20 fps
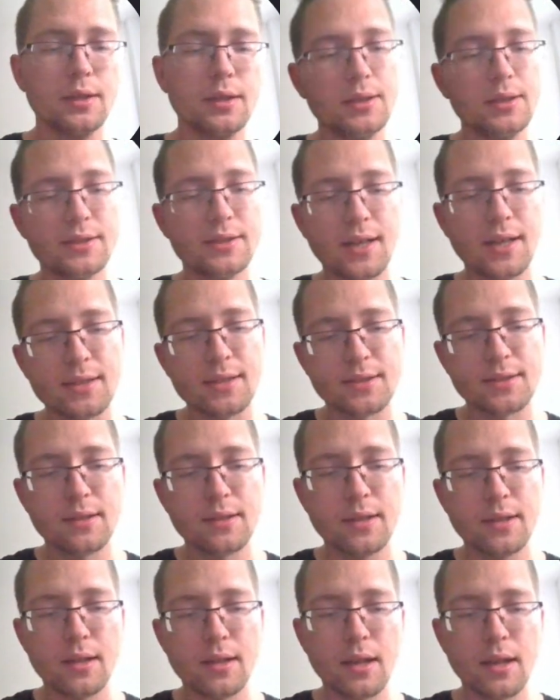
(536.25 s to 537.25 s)

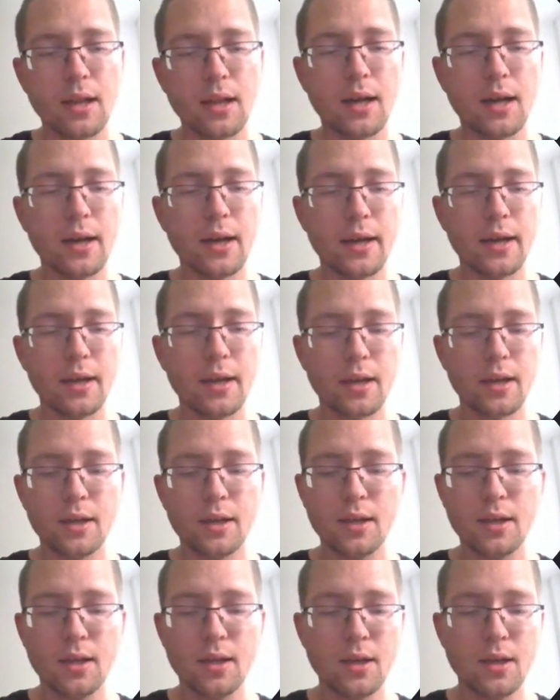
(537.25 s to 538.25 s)
indices,
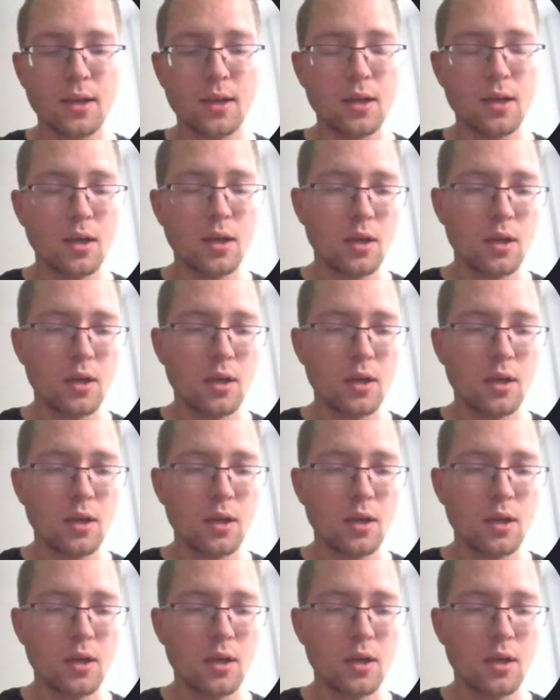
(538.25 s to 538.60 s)
like